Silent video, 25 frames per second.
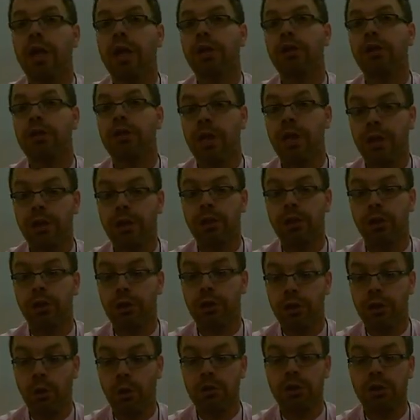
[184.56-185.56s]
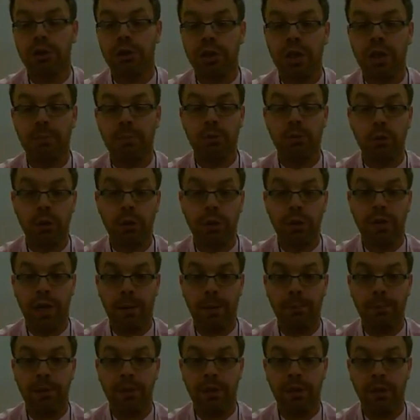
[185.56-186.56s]
you're taking good notes and keep doing
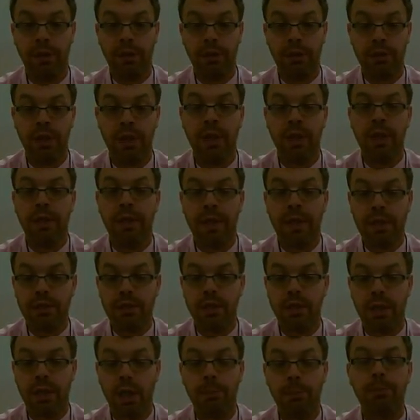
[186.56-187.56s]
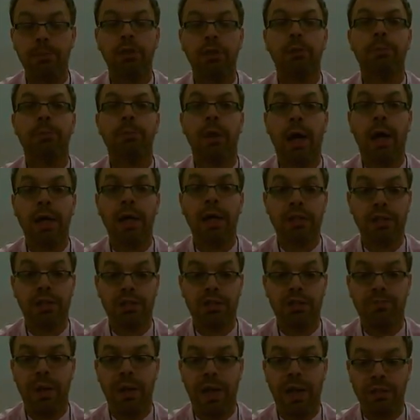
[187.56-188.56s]
that because that's going to help you in the process
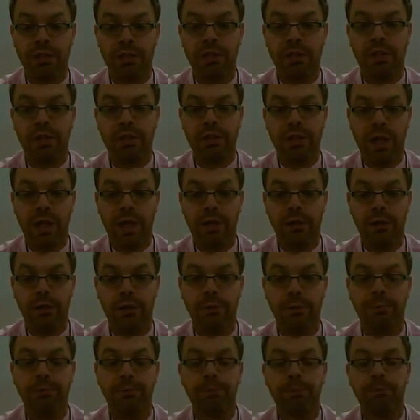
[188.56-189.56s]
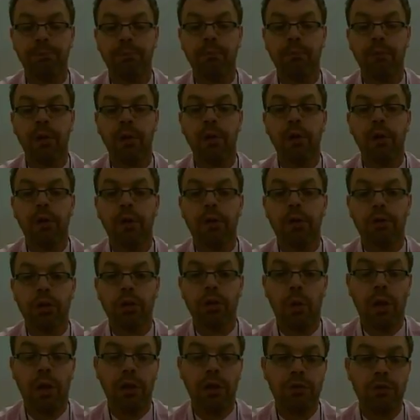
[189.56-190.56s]
of passing the standard.
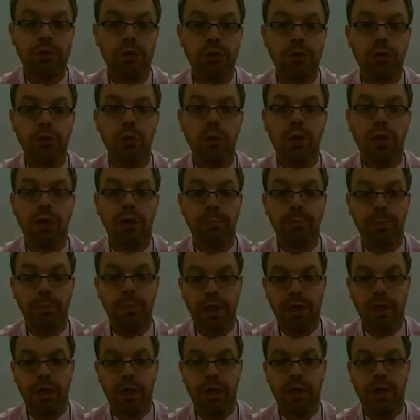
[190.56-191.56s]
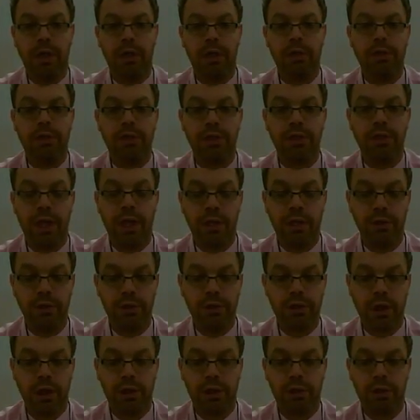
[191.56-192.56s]
So our two
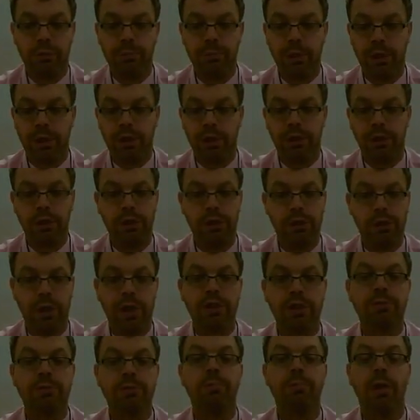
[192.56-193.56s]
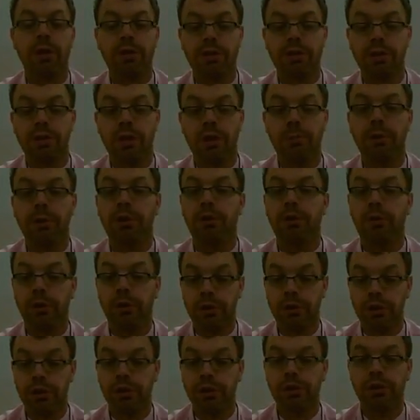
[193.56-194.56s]
standards are compare and contrast Muslim and
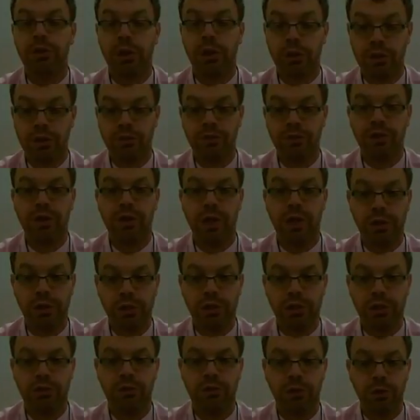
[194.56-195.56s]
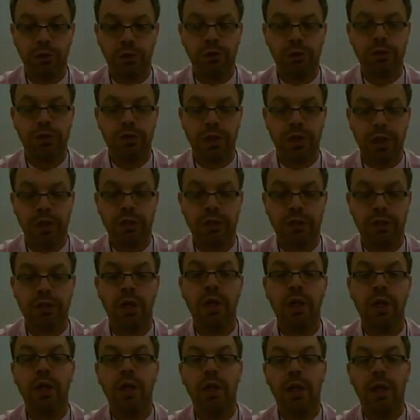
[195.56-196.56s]
Christian justifications for the Crusades
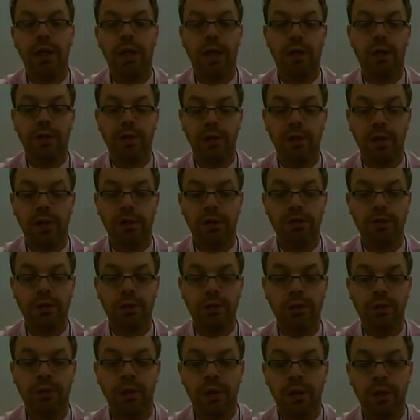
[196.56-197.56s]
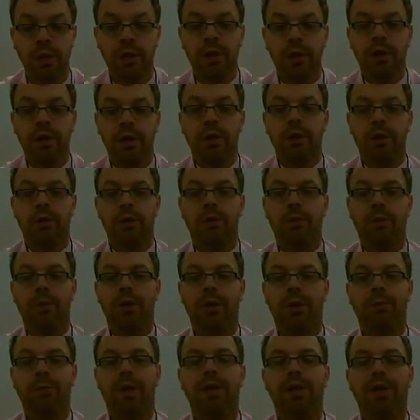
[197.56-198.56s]
and how they led to,
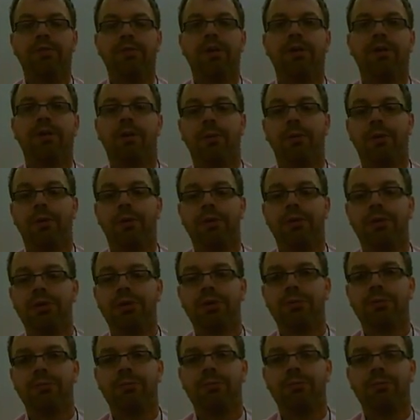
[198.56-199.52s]
one of my favorite words,